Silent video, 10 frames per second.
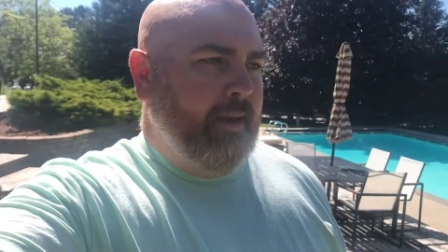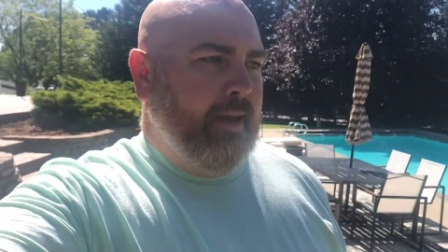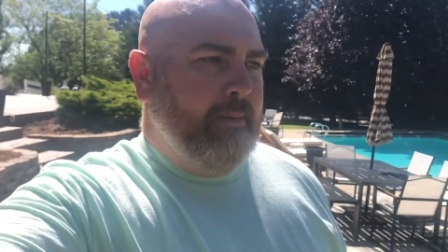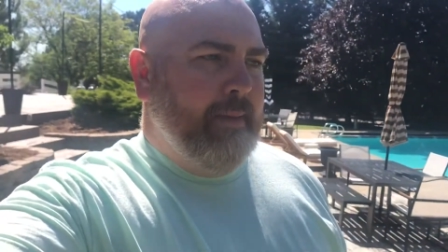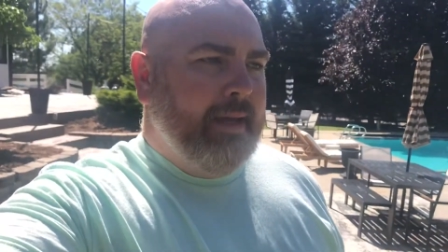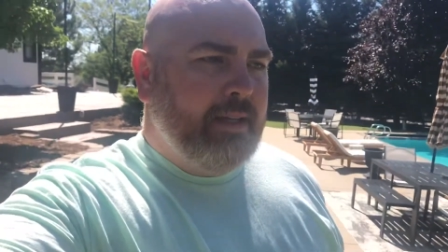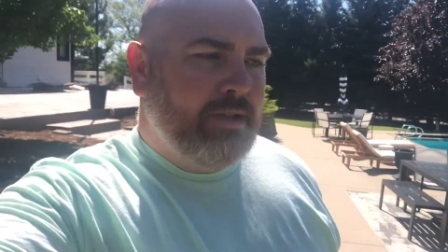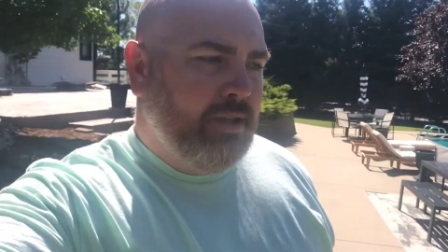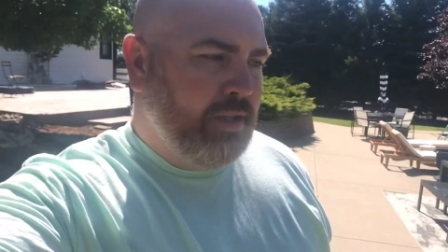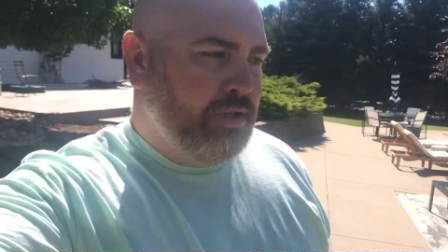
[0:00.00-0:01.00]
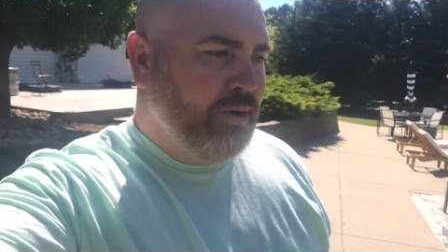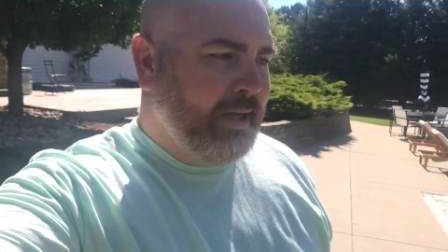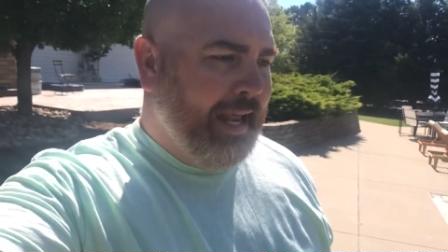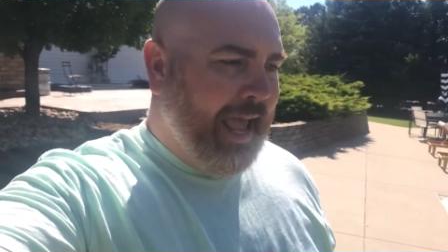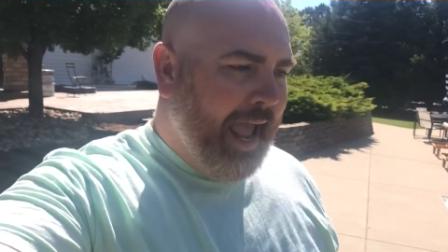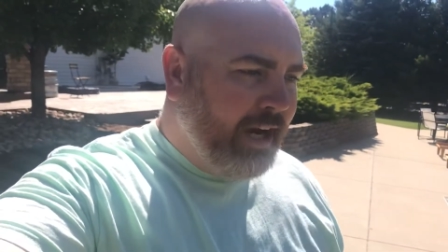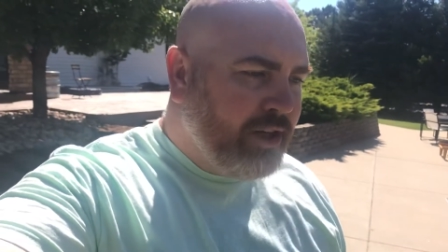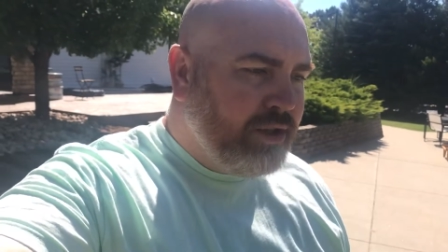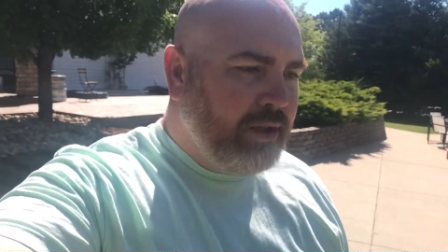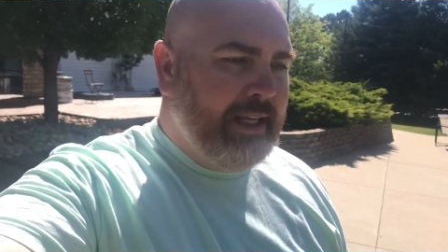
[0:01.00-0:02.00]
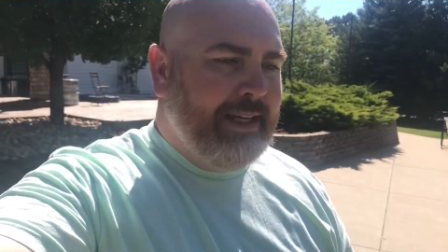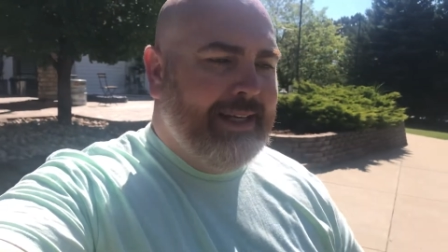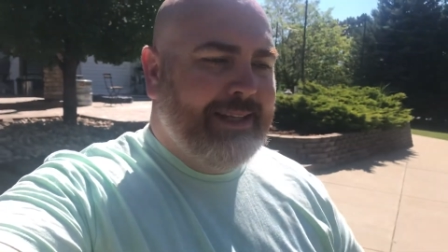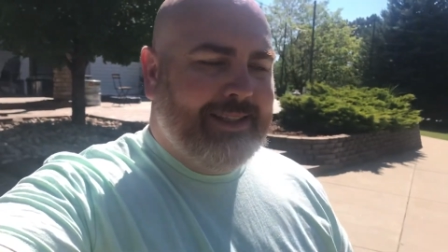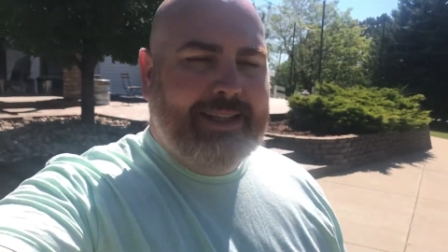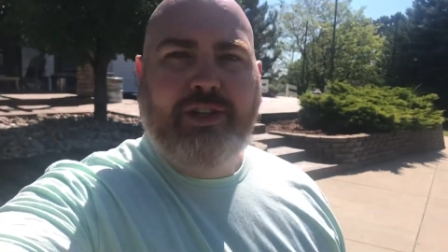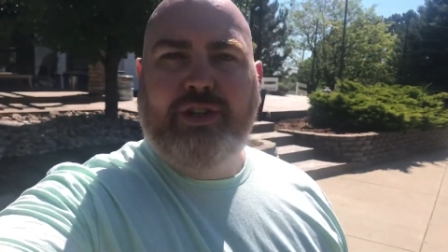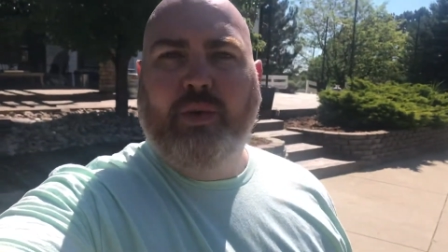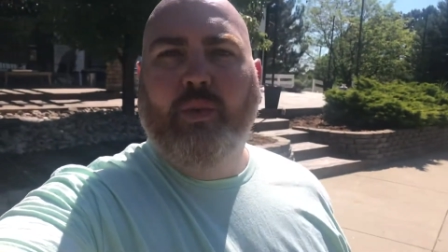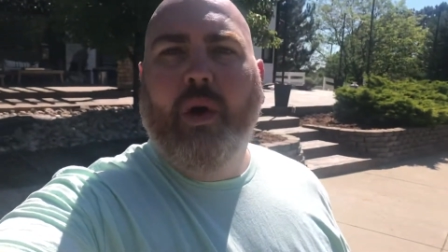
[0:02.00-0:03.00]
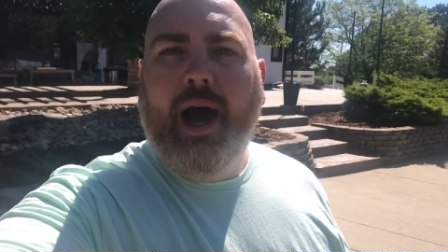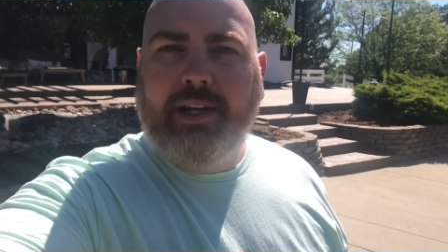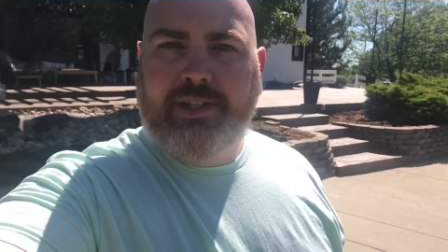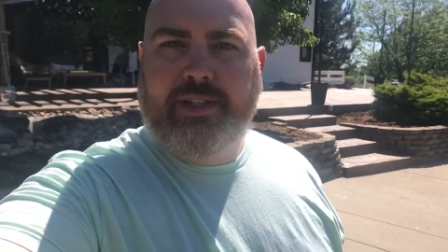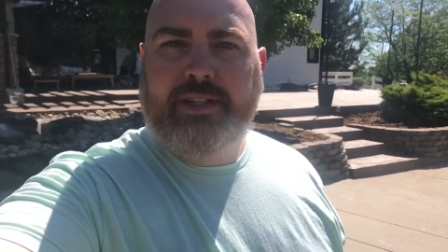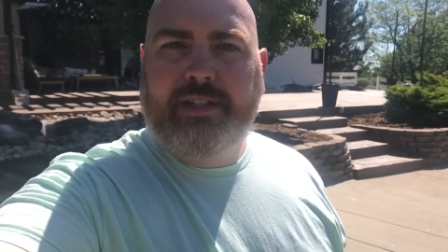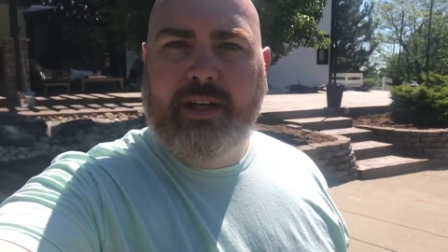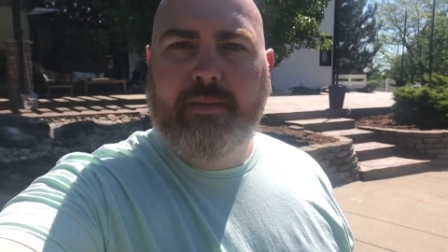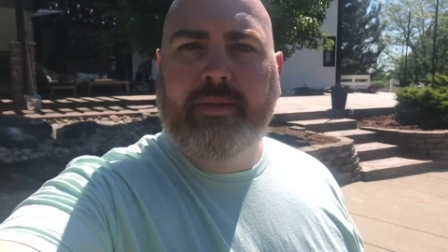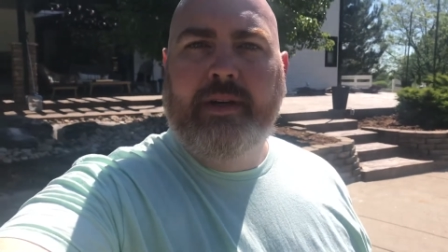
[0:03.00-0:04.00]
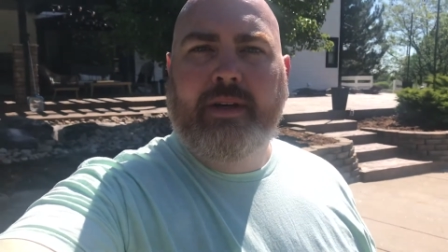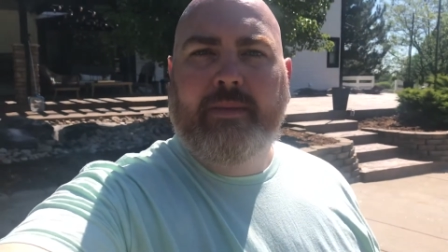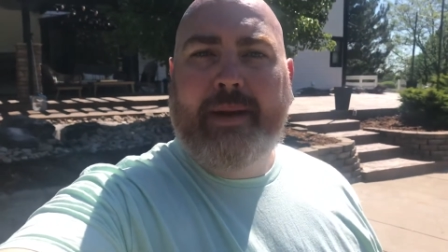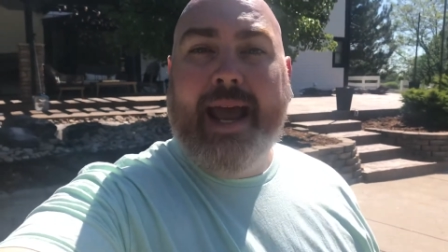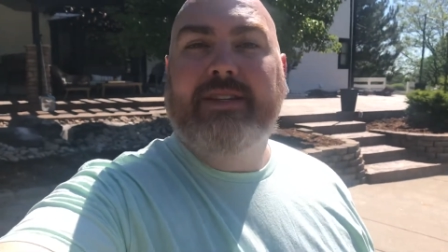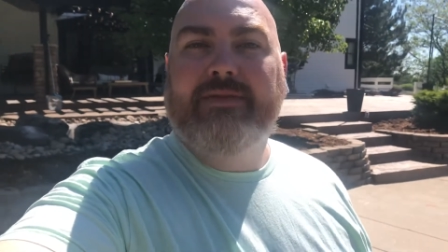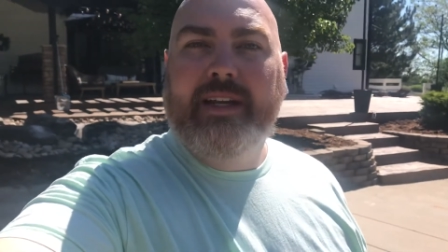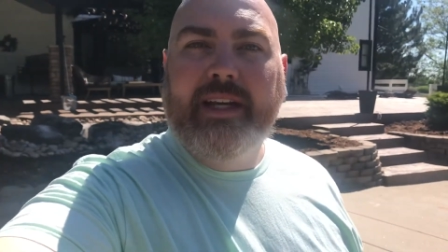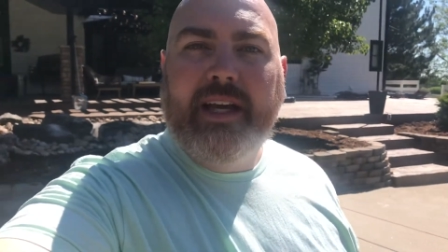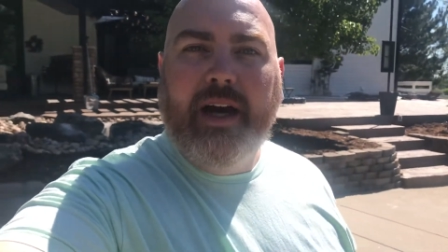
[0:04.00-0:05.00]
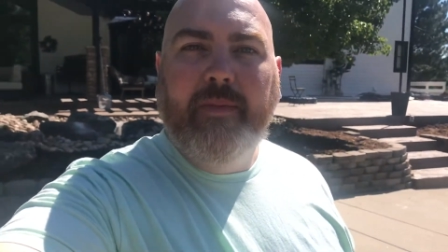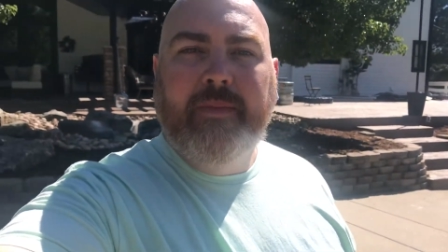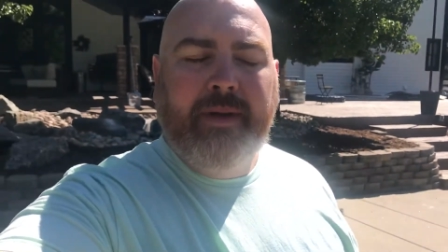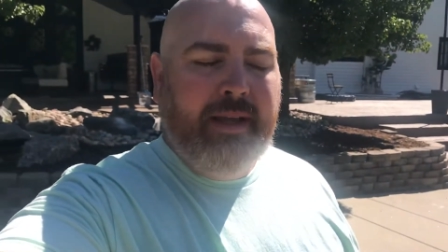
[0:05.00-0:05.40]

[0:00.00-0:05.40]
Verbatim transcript: and make it so that you can actually set your watch to some passive income.